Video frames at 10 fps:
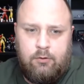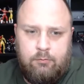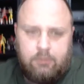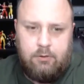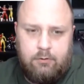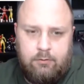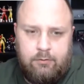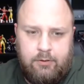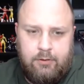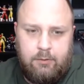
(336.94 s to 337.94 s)
I'm trying to
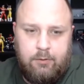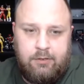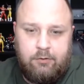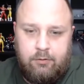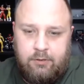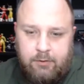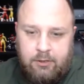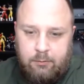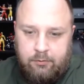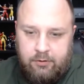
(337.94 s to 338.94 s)
set the camera. I don't have my
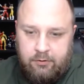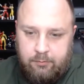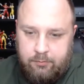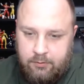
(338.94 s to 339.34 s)
camera settings up.